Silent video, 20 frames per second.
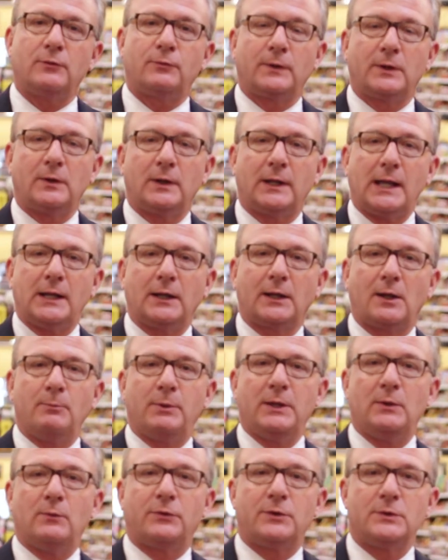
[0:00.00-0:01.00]
to figure out how to
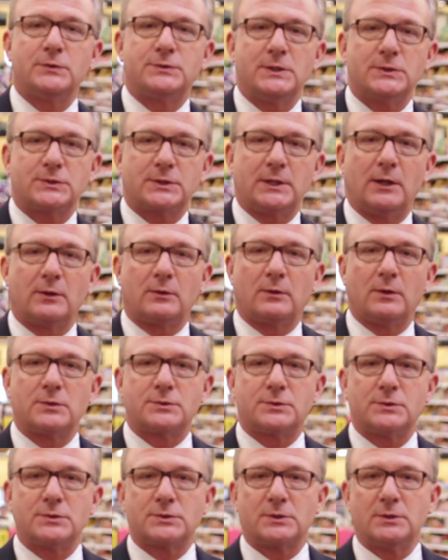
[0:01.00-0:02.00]
compete with those discount
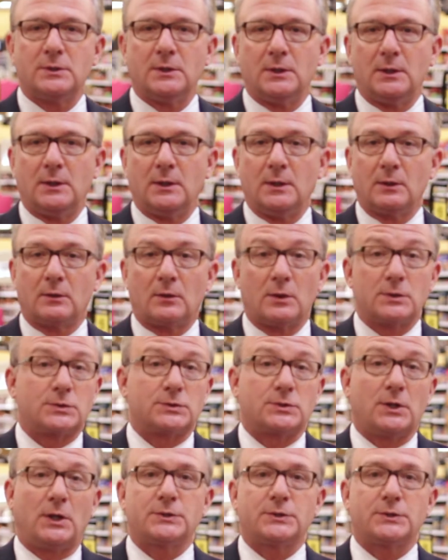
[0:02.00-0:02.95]
grocers. Grocers